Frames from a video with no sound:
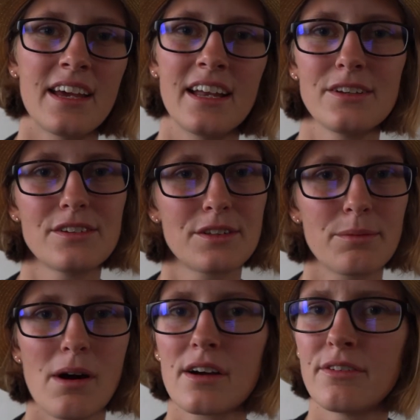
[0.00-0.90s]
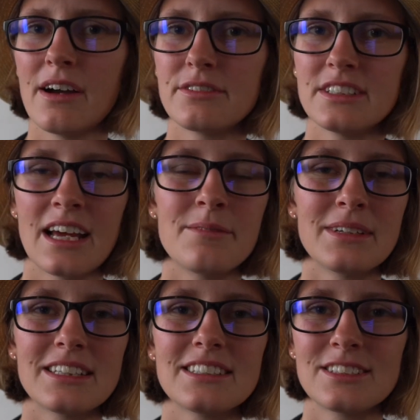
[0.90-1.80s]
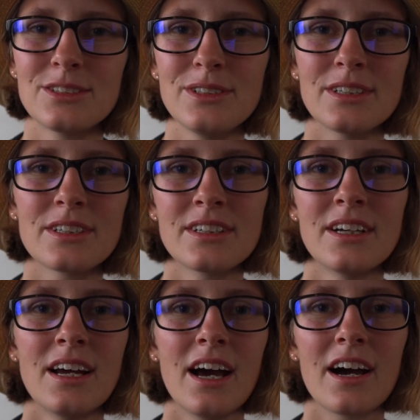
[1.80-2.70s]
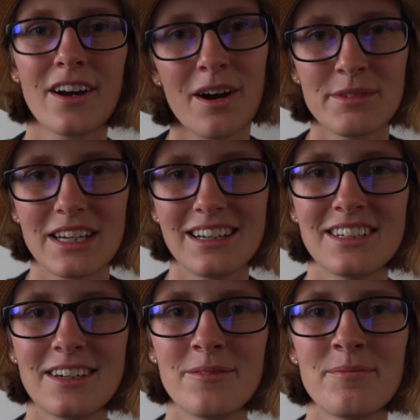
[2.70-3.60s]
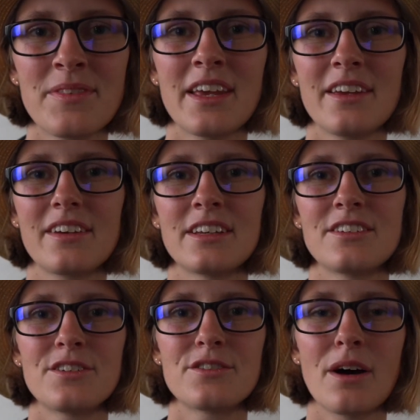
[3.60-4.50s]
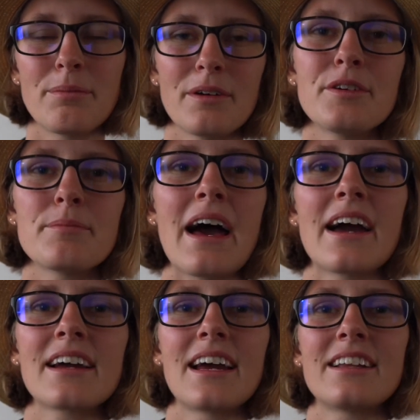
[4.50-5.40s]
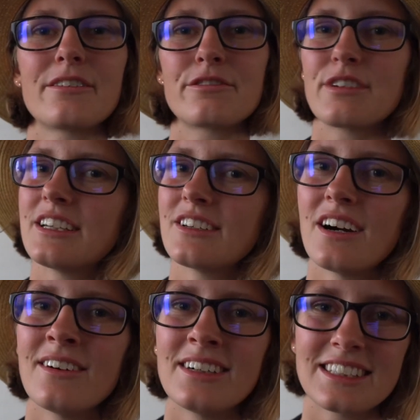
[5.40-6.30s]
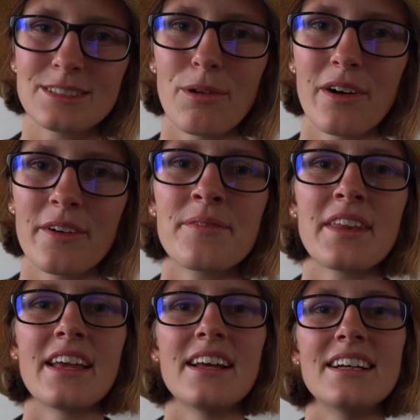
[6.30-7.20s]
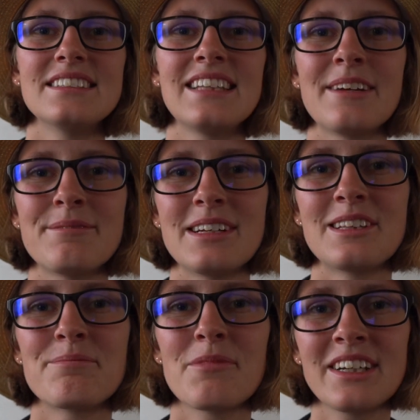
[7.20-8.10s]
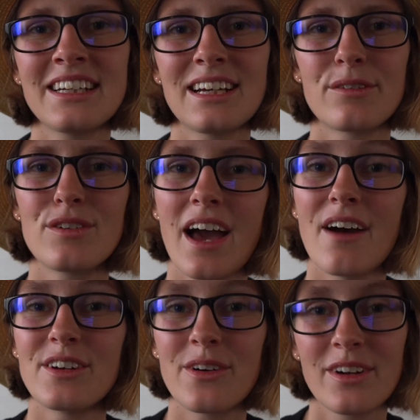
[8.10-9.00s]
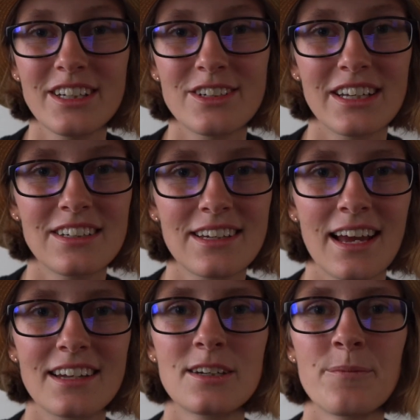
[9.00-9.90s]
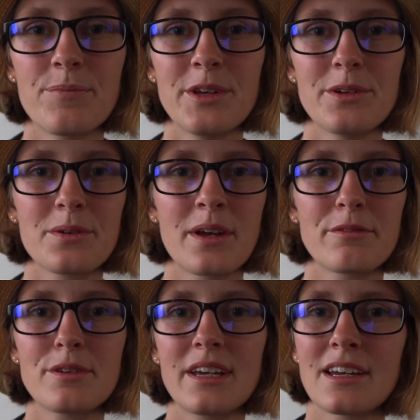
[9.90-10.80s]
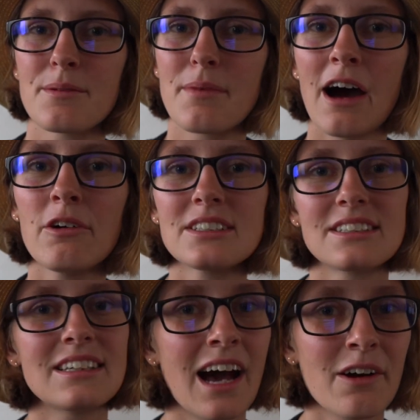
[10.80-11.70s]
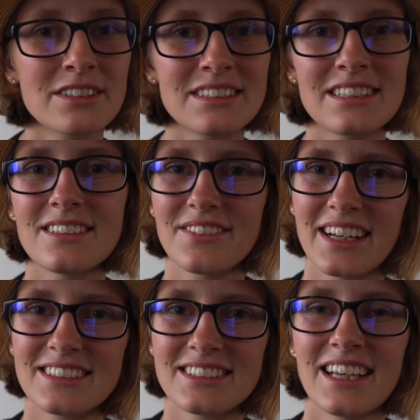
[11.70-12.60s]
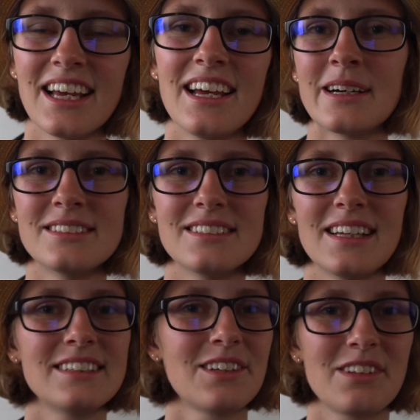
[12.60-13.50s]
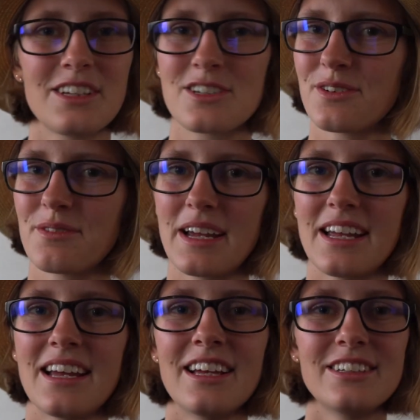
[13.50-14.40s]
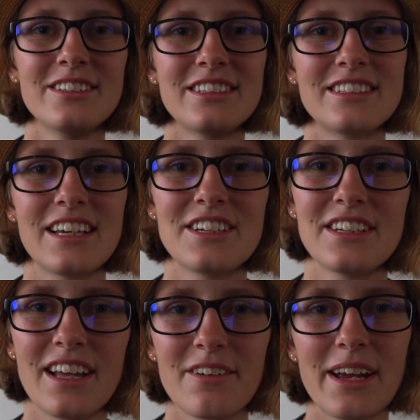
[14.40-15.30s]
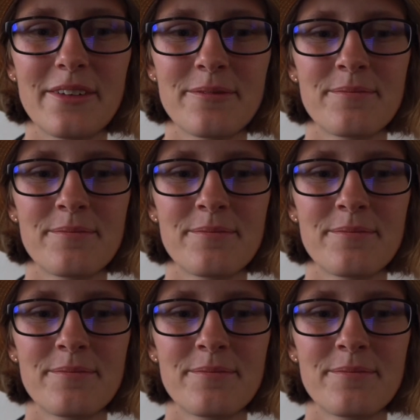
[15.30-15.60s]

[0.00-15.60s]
and you just walk 5 to 10 minutes to your accommodation, you can just drop off your bag and you're free to go and explore. Same in the morning, if you have an early train to catch, you don't have to get up hours and hours in advance, because it's only a short way to the station that way.